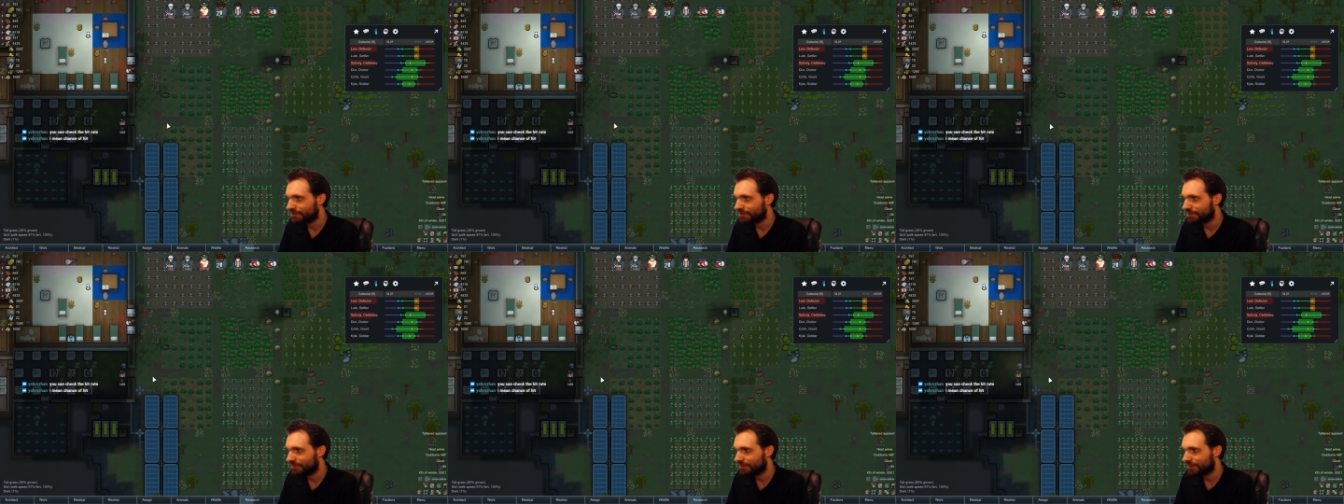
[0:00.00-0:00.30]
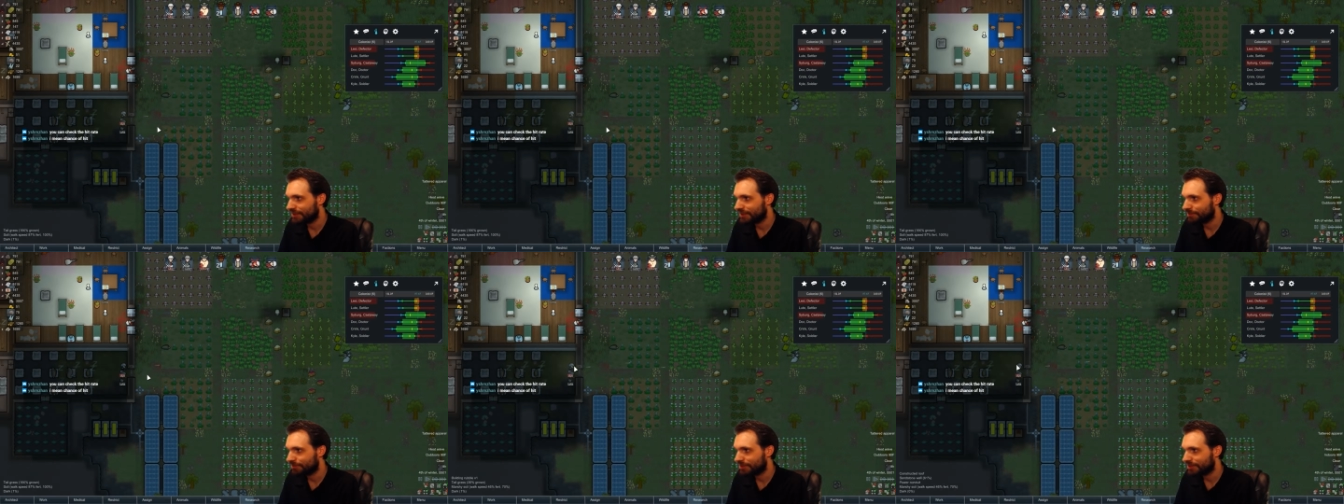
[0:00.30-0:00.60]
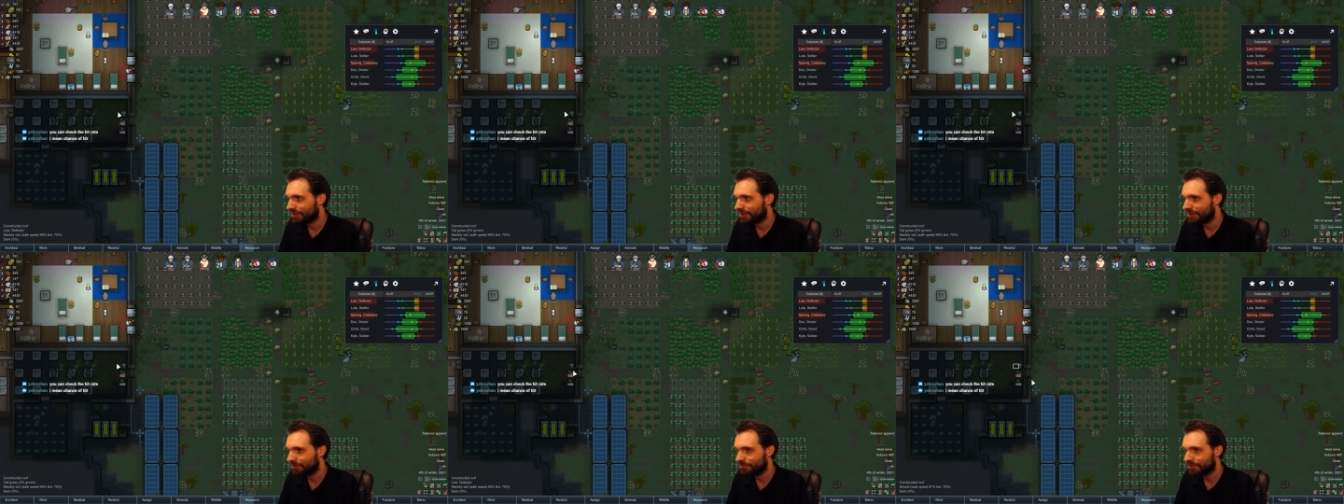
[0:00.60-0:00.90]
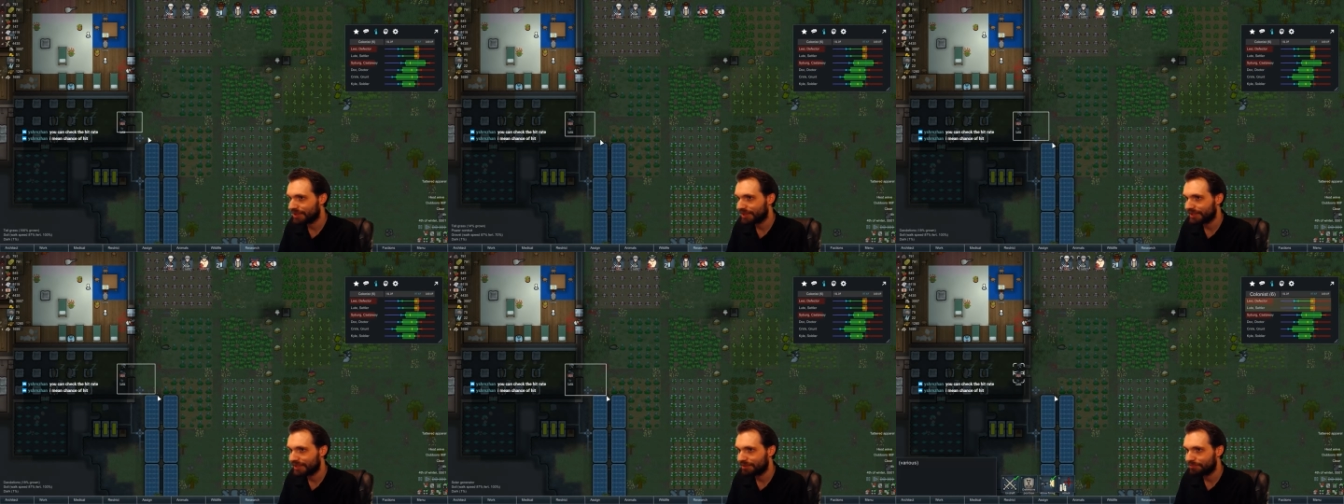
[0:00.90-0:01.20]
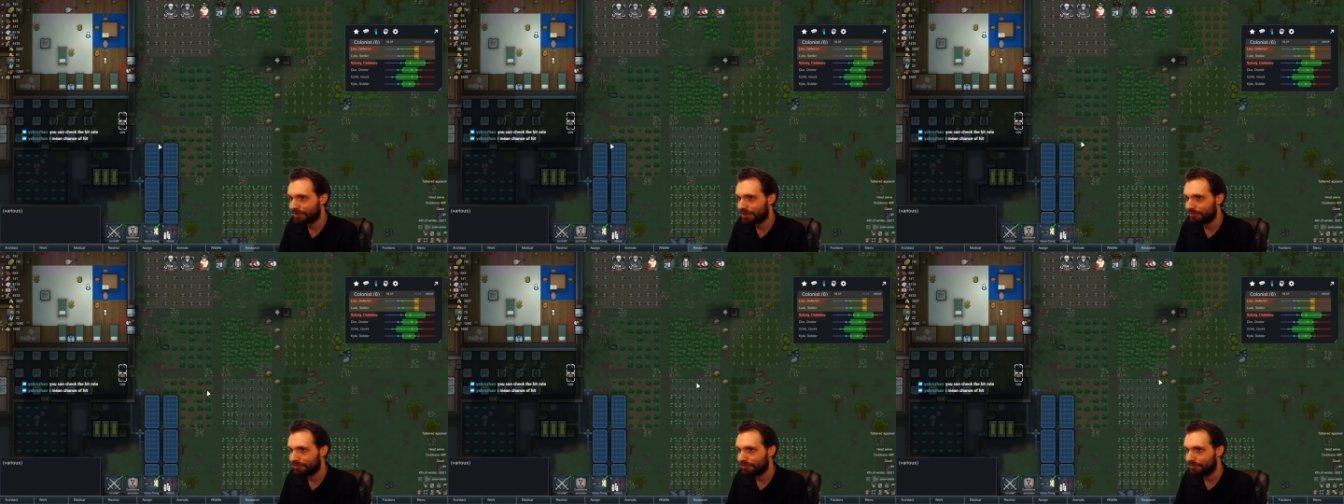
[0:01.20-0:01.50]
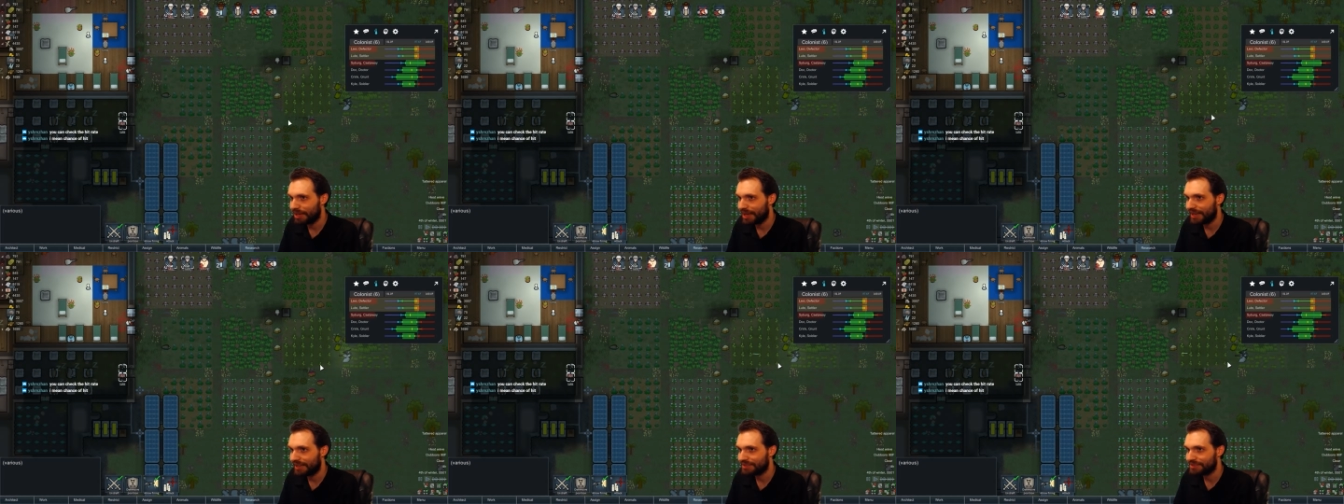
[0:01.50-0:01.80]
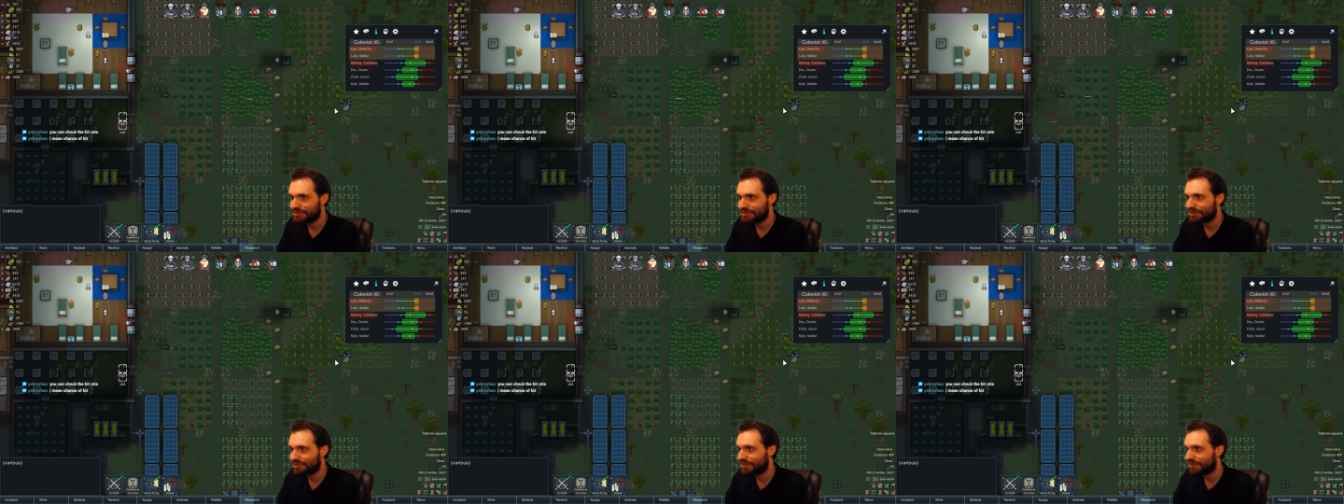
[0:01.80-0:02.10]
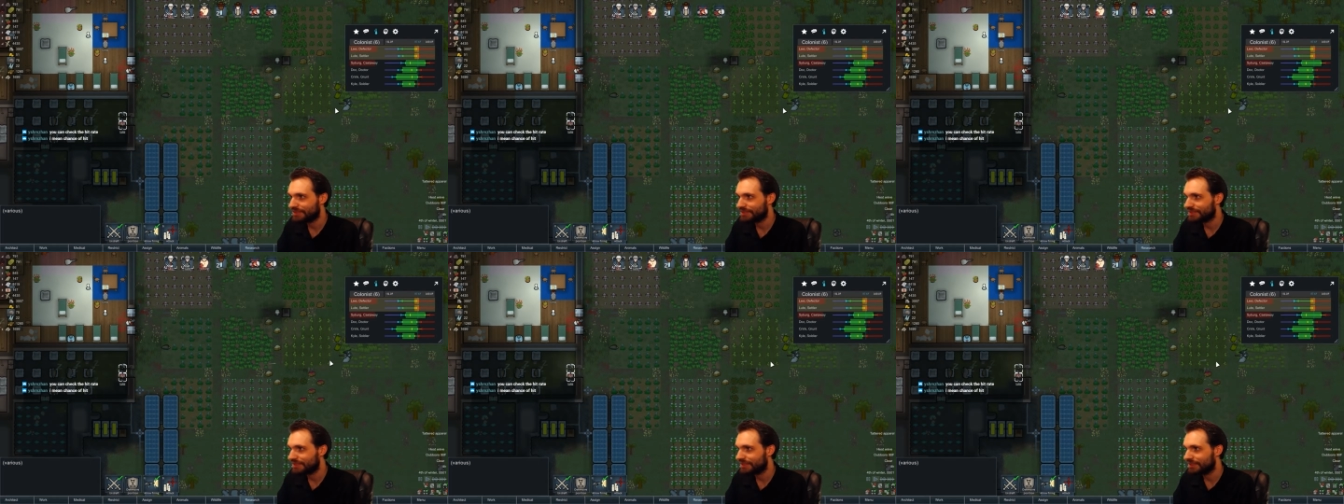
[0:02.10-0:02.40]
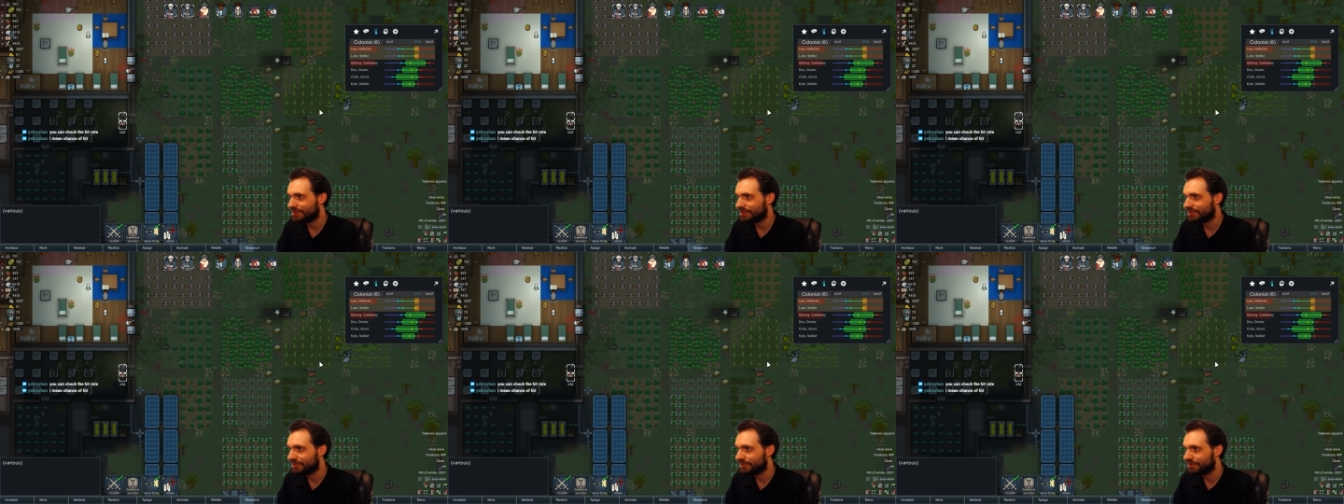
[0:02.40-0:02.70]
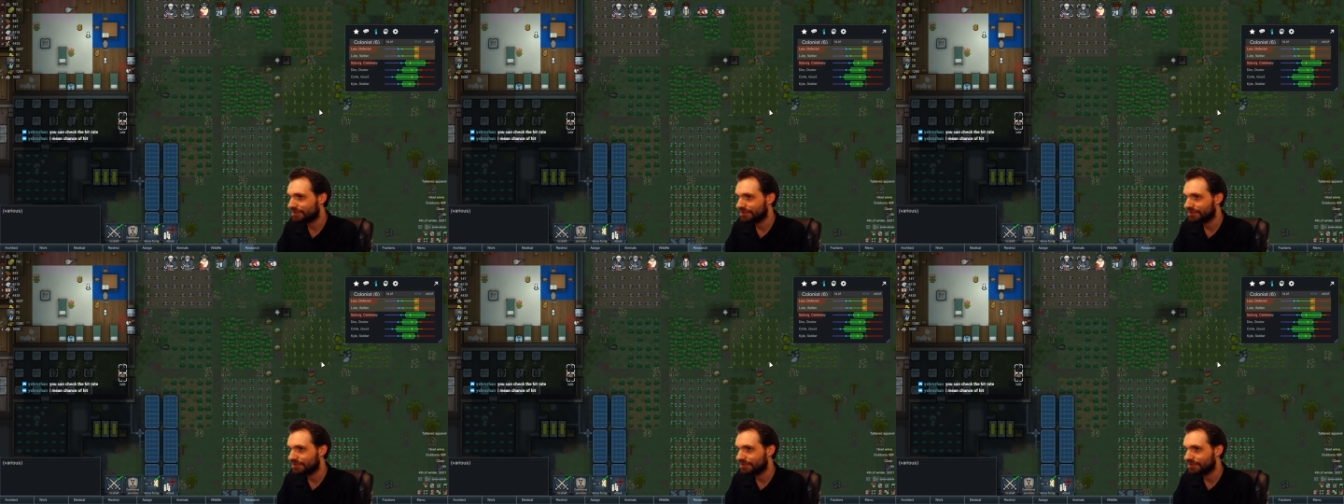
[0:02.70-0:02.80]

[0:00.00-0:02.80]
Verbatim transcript: so I think I'm going to keep taking my bad shots here